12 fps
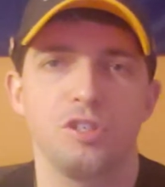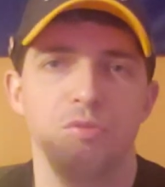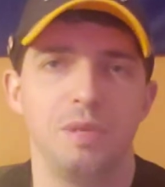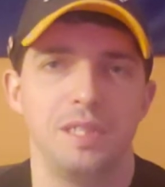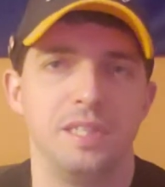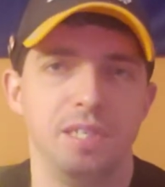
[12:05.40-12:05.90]

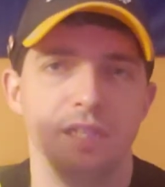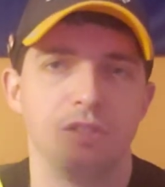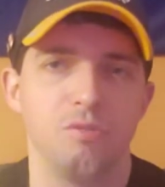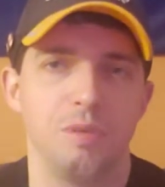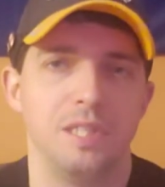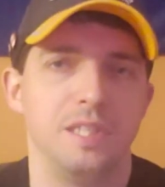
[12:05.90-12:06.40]

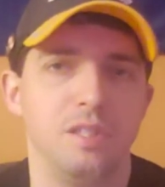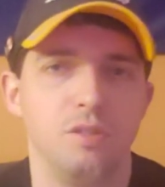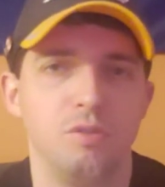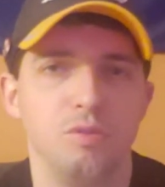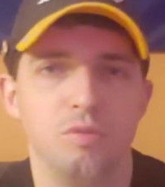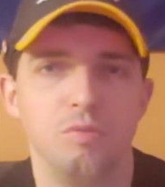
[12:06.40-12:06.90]

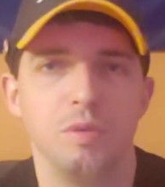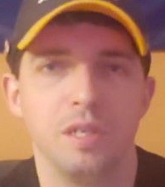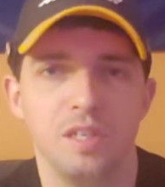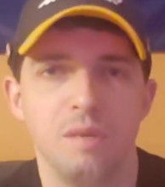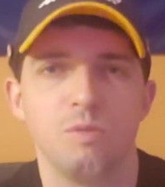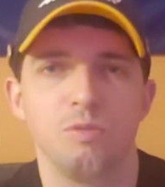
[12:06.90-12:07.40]
2022,
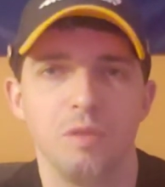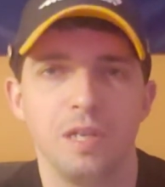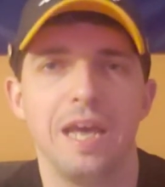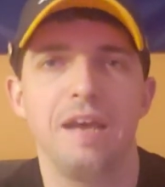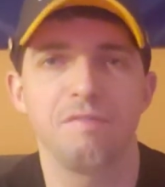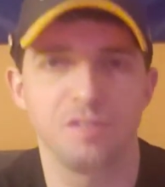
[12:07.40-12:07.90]
Williams will
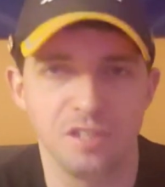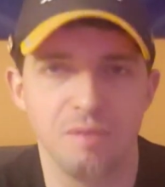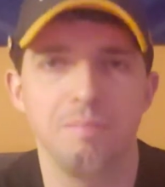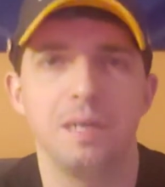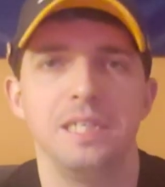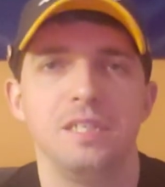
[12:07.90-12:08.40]
have
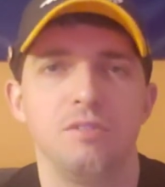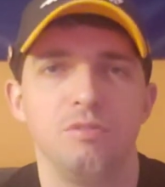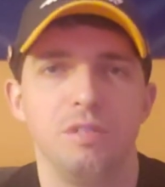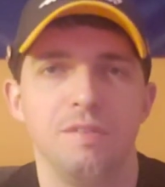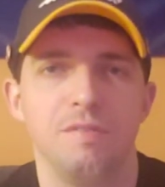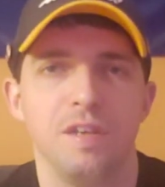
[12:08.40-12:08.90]
some money
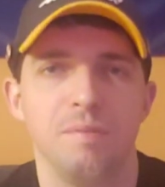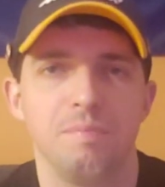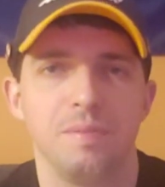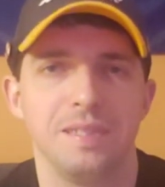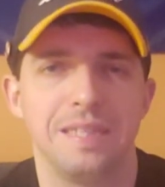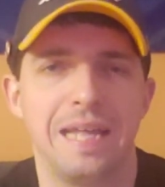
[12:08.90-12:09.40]
to
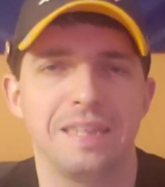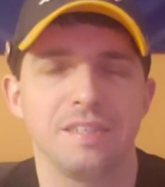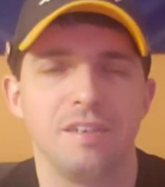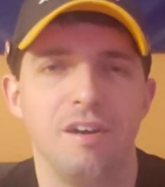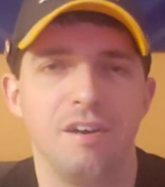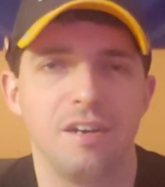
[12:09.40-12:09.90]
develop that
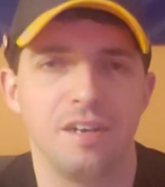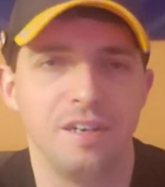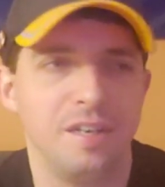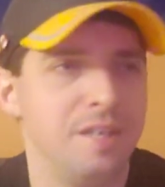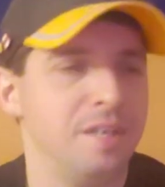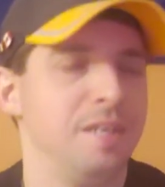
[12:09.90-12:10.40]
car.
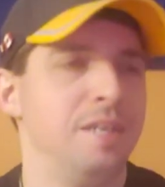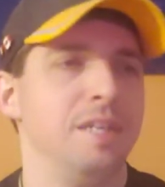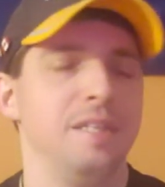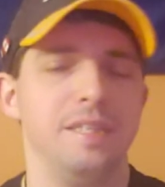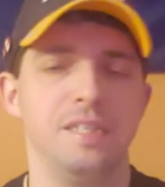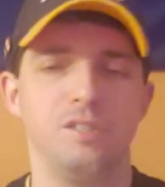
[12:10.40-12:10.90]

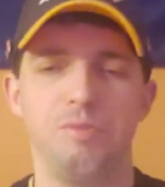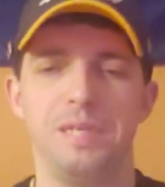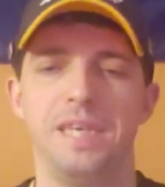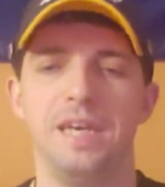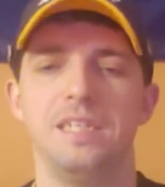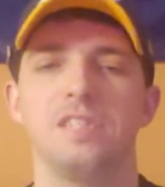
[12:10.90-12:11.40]
This
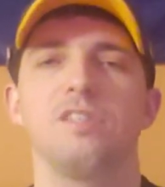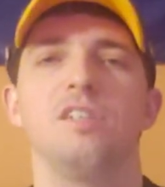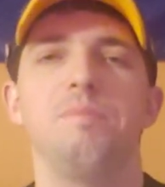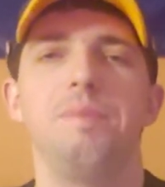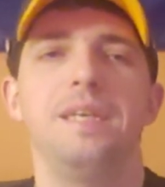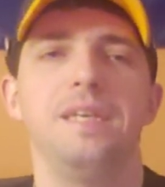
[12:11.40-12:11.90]
weekend it's going
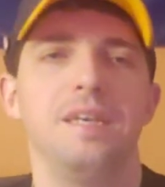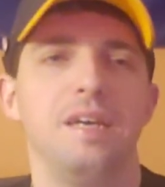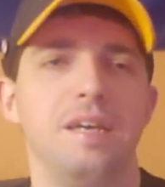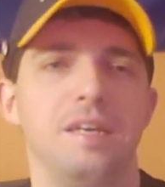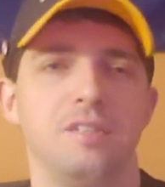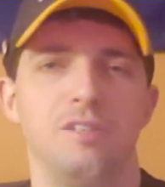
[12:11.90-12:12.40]
to be
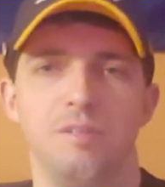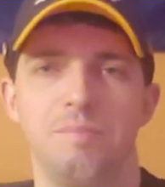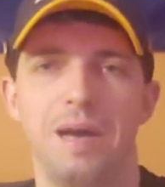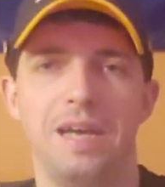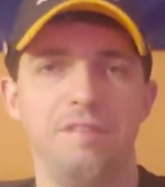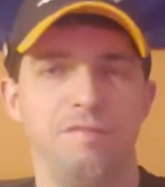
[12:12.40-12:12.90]
a
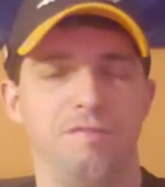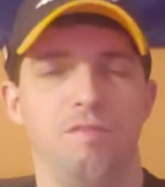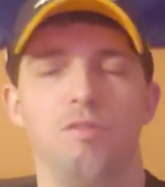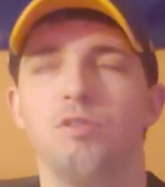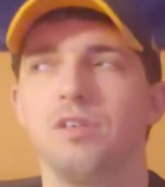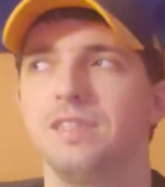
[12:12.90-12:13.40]
goodbye
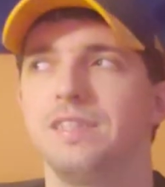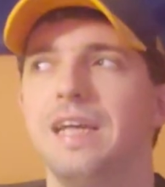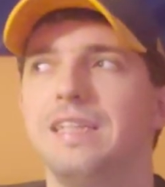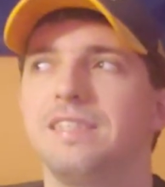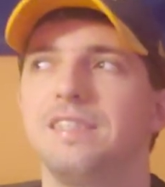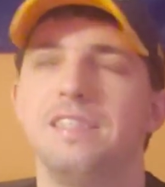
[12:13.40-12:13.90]
for
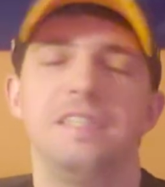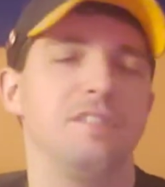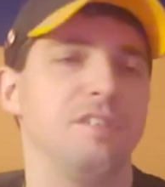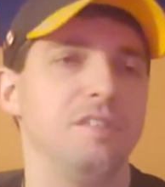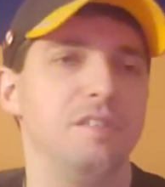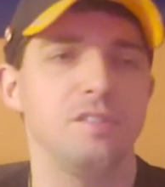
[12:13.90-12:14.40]
that
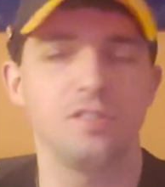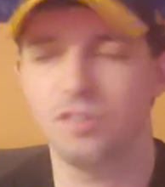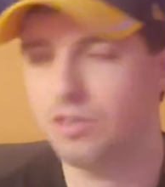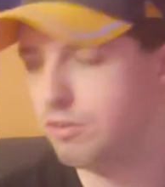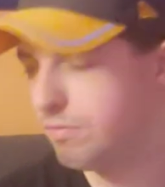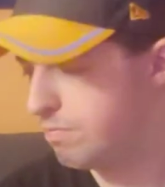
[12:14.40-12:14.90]
season,
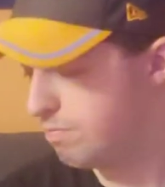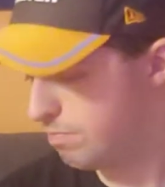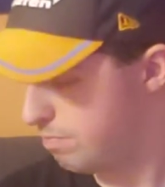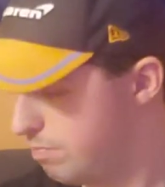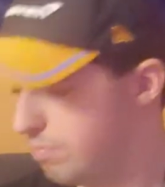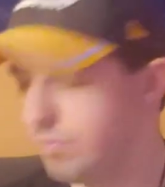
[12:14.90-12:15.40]
so
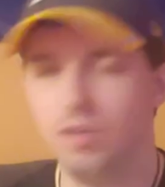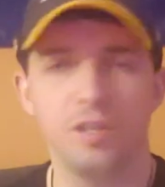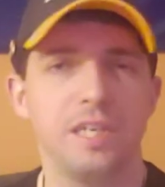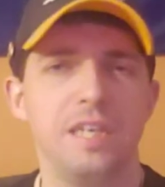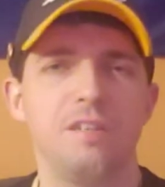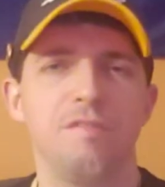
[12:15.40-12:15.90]

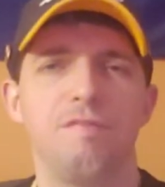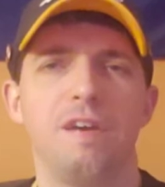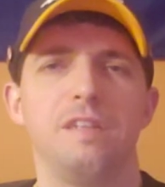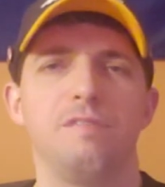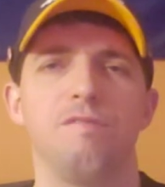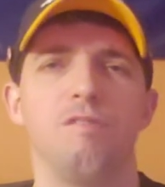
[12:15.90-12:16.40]
looking at the
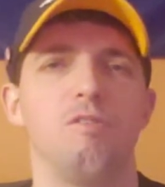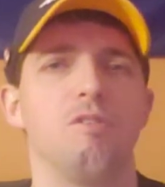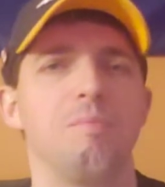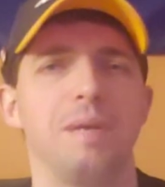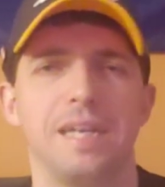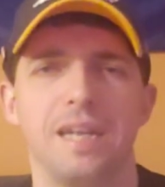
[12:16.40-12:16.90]
fight
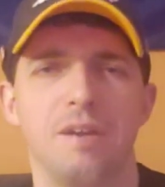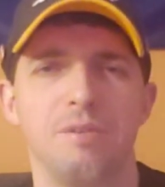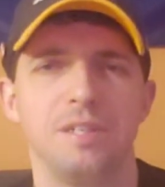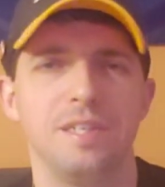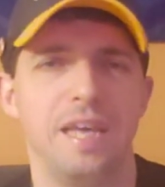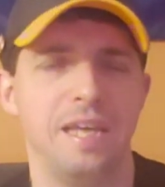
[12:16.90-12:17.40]
for
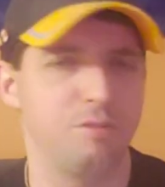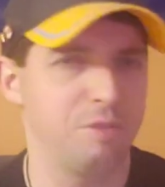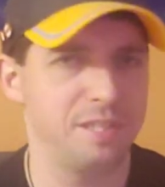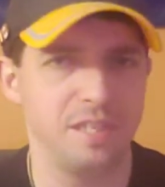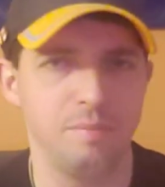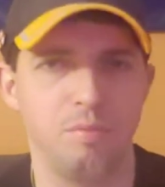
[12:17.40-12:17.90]
McLaren and
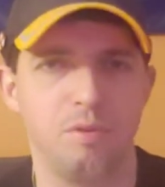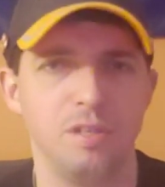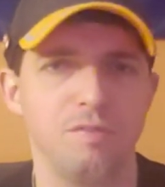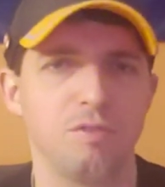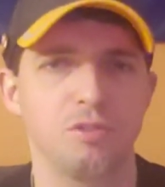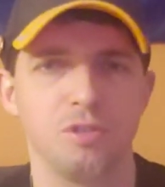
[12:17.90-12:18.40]
Racing Point
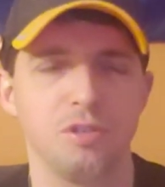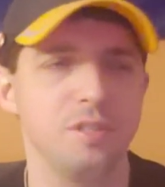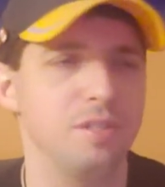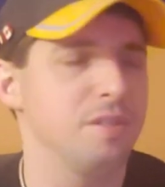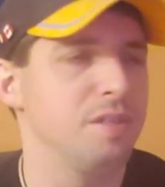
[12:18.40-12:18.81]
for third.